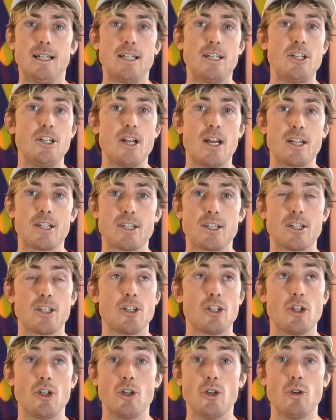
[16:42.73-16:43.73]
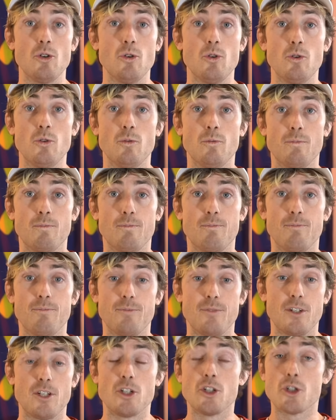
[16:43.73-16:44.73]
just to
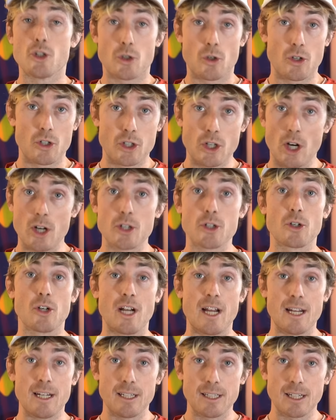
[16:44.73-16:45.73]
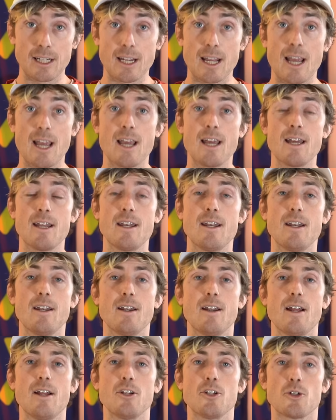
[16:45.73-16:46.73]
start training again,
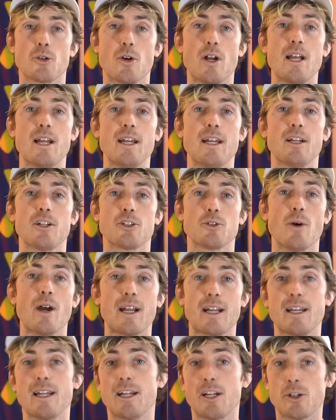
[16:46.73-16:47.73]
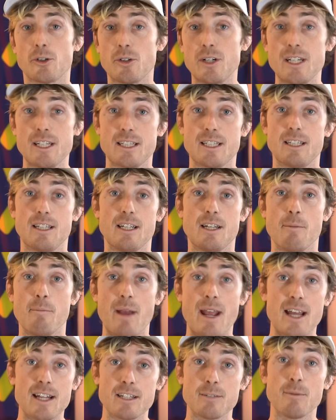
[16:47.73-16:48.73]
so I could increase the
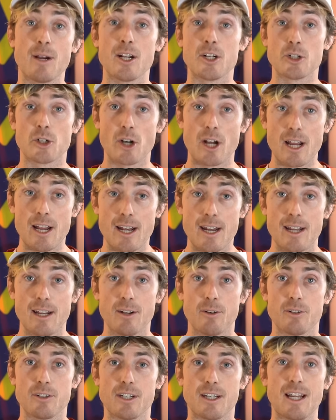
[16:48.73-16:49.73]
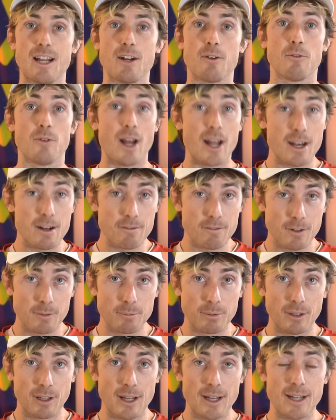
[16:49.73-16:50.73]
demands of my training to get ready for
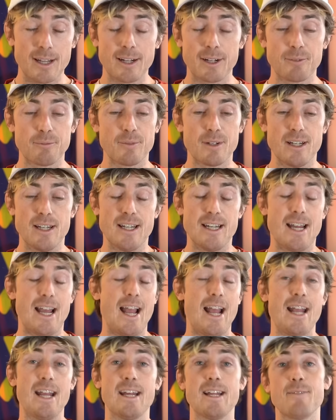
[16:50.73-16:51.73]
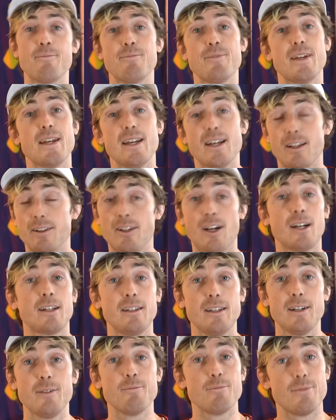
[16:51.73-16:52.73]
playing. And
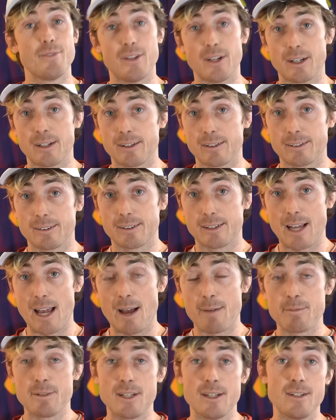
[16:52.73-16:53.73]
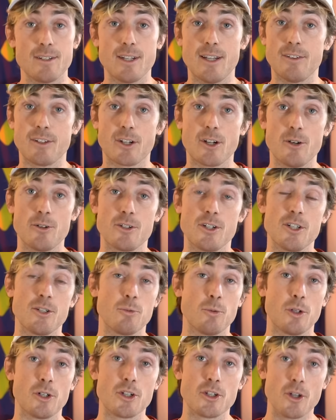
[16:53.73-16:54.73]
luckily, the captains and the coaches
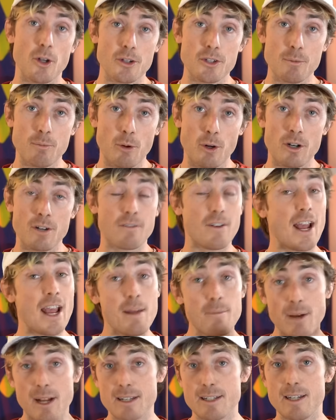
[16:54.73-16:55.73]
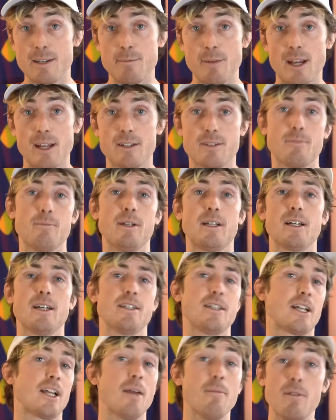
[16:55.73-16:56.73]
were so supportive and my teammates, because
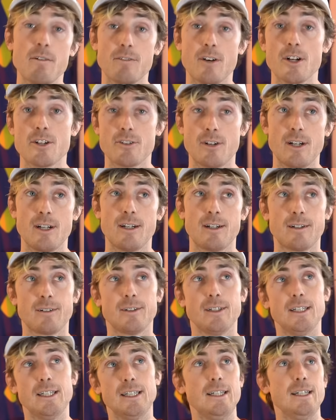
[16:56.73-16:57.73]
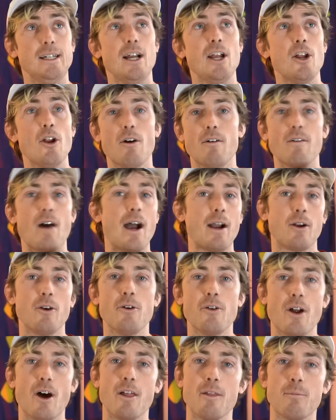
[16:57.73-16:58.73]
it can be frustrating, you know, if I go
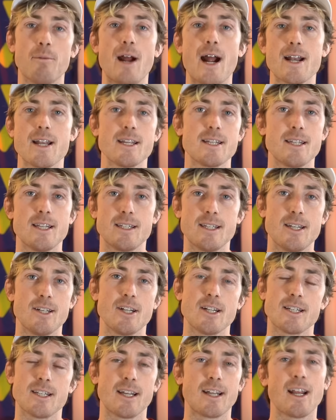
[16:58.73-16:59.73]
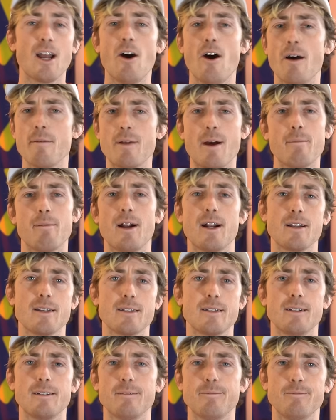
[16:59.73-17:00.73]
to all the practices and just like, oh, I'm not
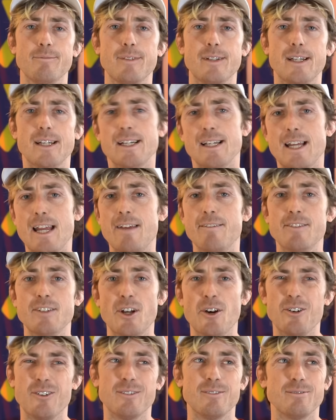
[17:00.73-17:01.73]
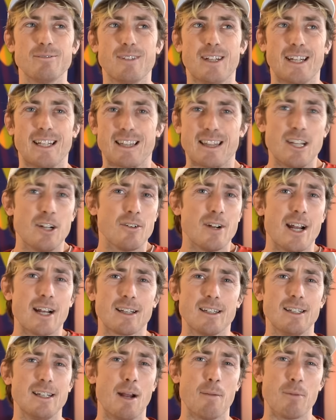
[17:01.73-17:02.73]
practicing. Even though, like, theoretically, I